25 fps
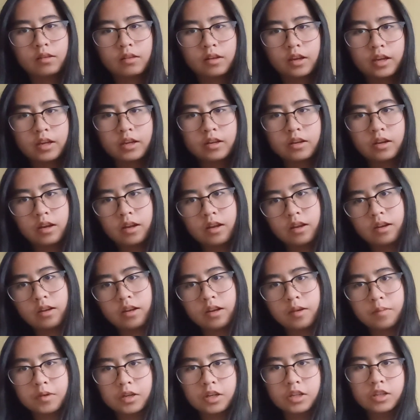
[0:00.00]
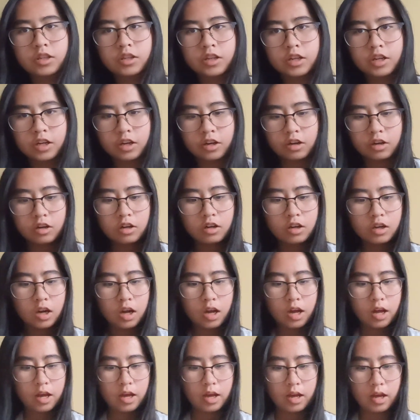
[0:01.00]
link and image here.
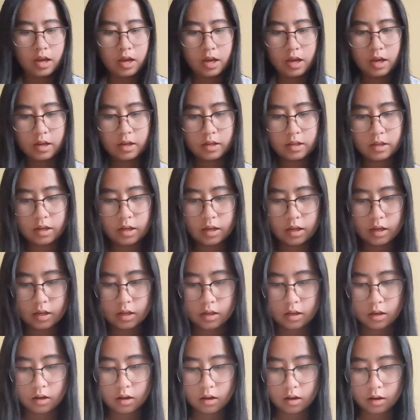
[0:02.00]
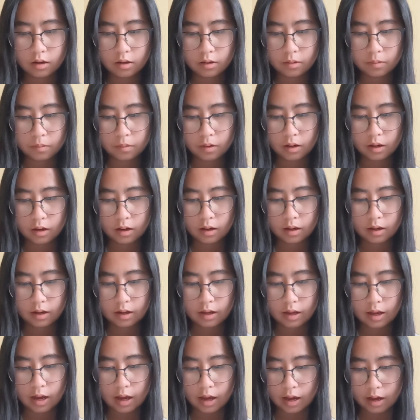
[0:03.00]
And then um, I
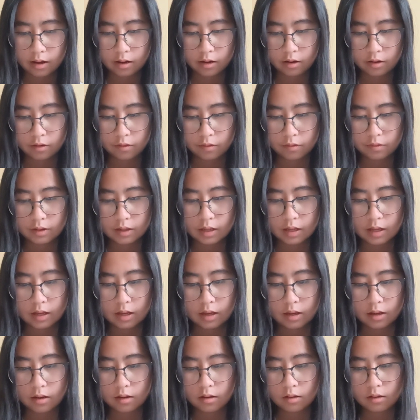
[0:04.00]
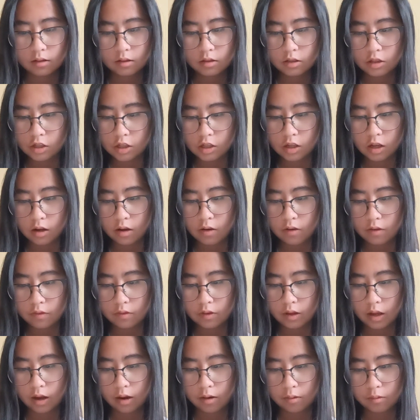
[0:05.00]
have the English
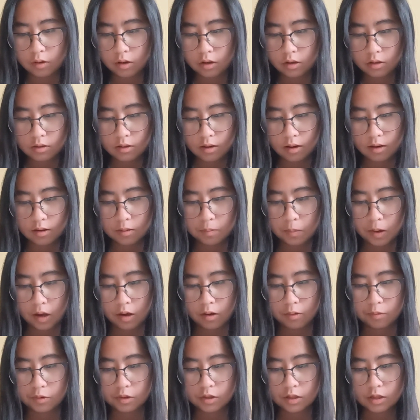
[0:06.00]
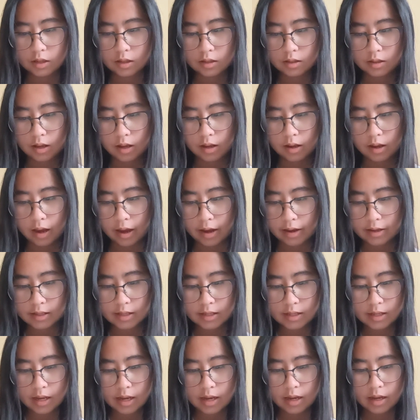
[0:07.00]
stuff that I want to talk about, which is a
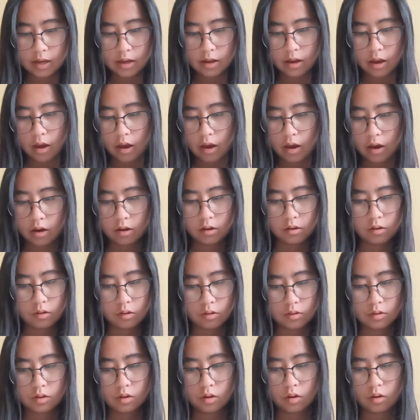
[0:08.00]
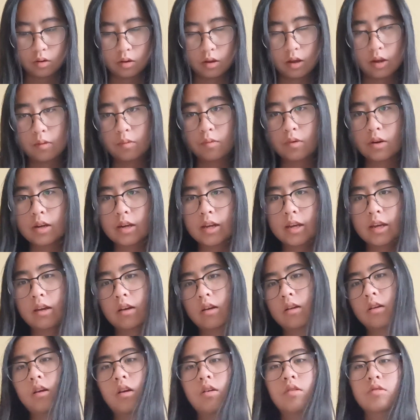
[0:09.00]
essay and also like reading.
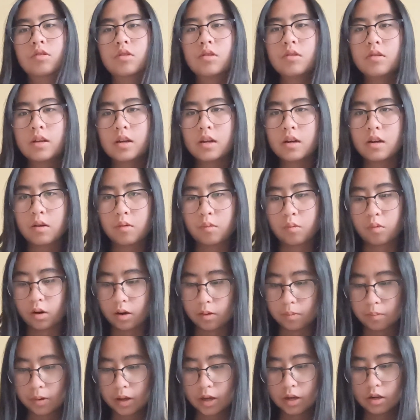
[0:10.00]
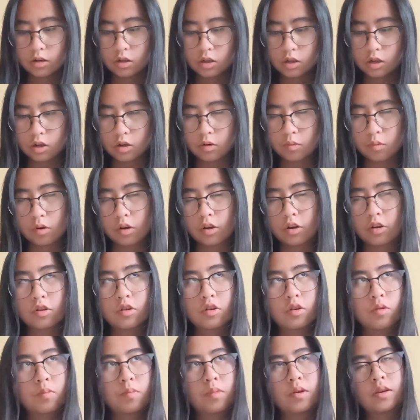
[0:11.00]
And I also did a one pager where
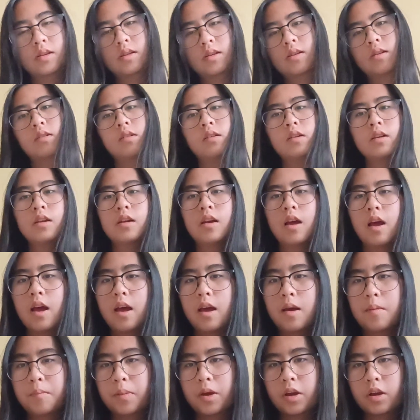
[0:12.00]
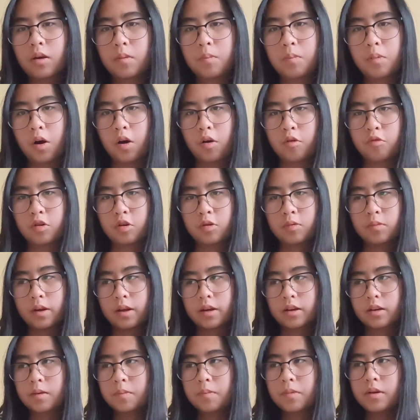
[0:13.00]
you basically pick a poem and
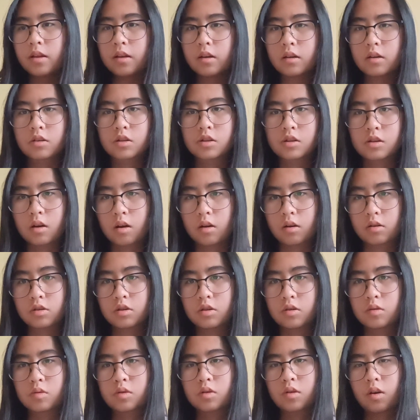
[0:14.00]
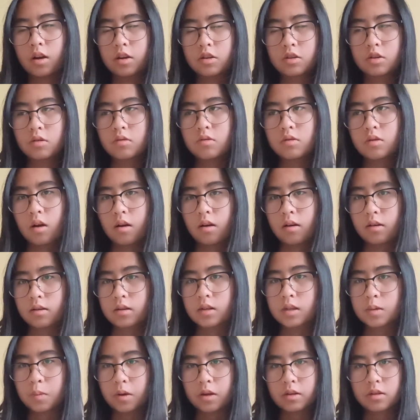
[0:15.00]
it could be like a song too. So I chose
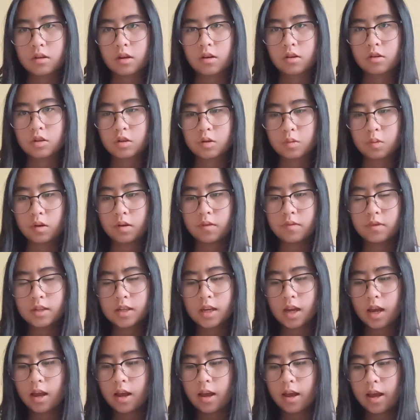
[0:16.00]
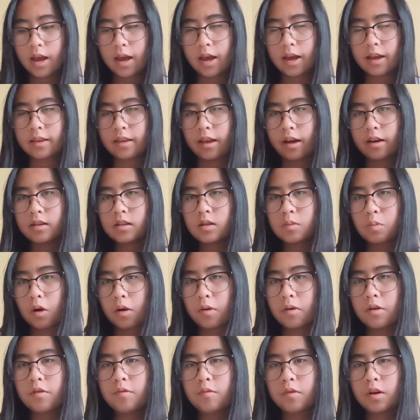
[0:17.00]
August by Taylor Swift. And that was
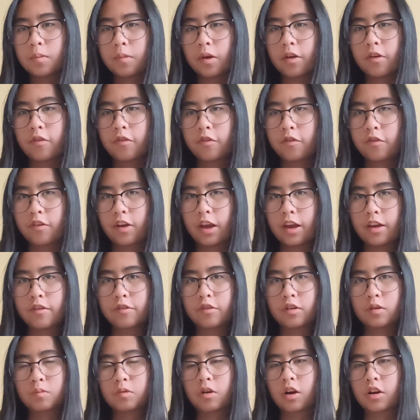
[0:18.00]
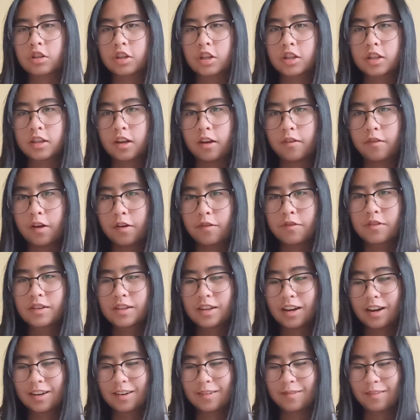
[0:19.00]
probably one of my favorite projects I've ever
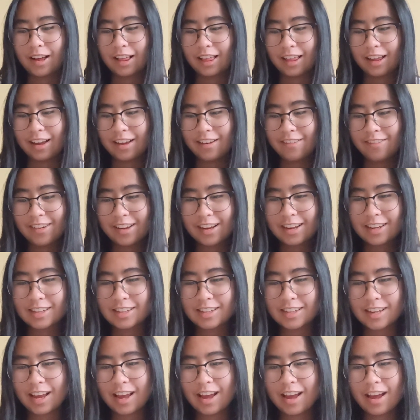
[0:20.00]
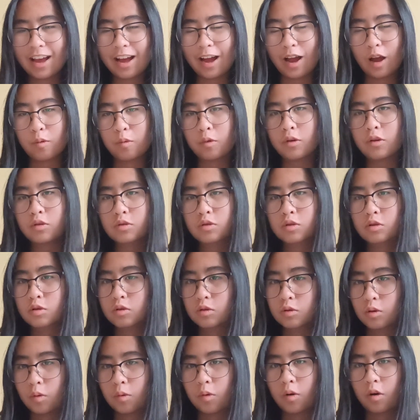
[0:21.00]
done in my life because I worked
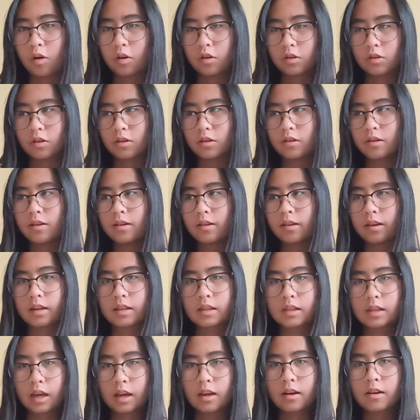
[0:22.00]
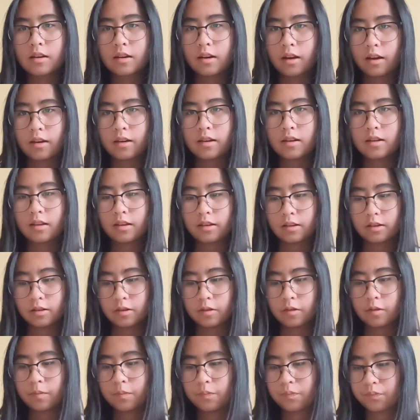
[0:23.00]
so hard on it, like day and night.
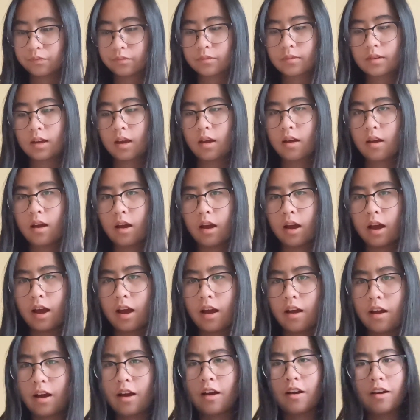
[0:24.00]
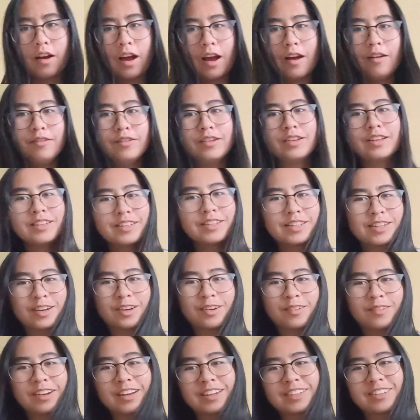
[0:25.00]
Like I, I, I'll
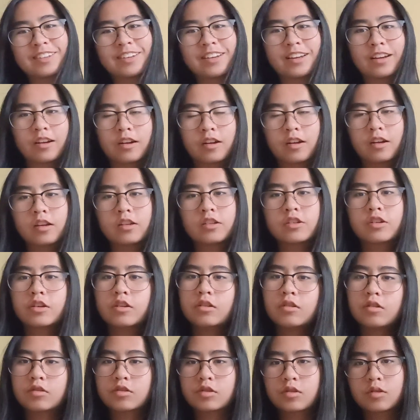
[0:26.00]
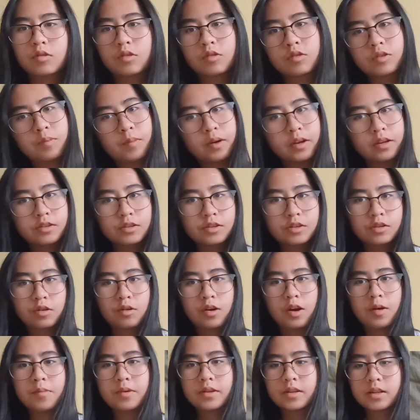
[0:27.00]
insert a picture here. And you can also go to my
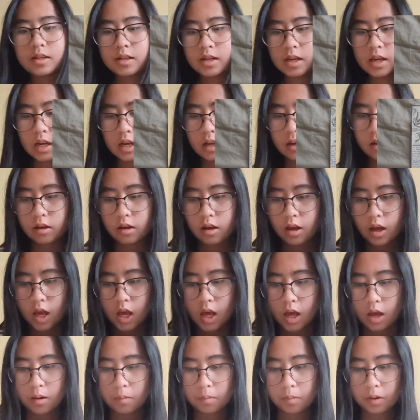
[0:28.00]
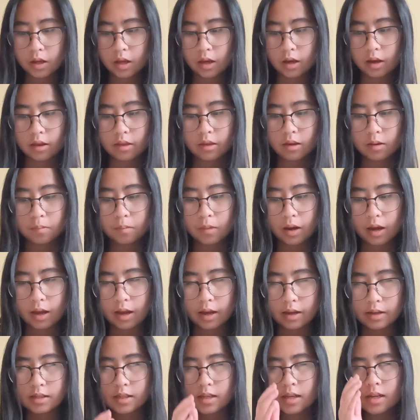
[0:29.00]
Instagram and see it. But yeah, and then my
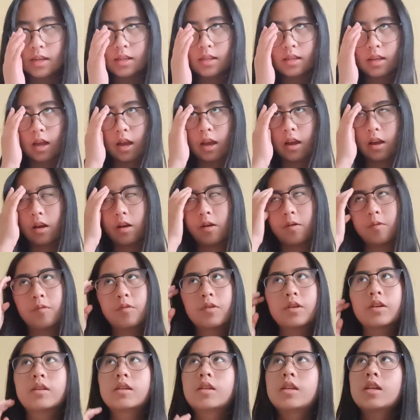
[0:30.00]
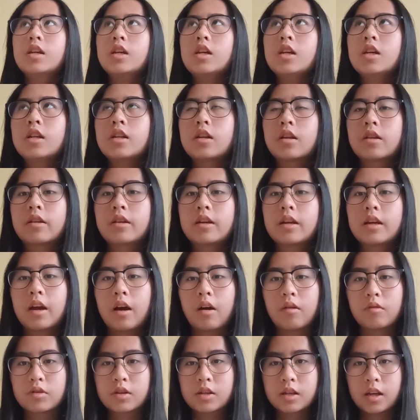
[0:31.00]
essays, um, we did the
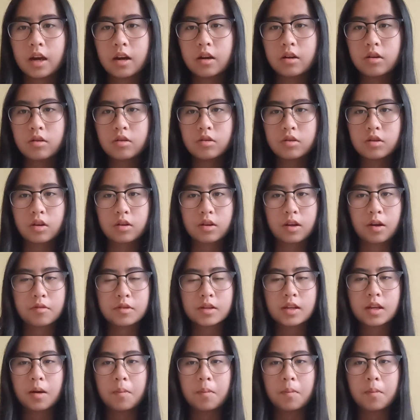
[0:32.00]
Outsiders. So that was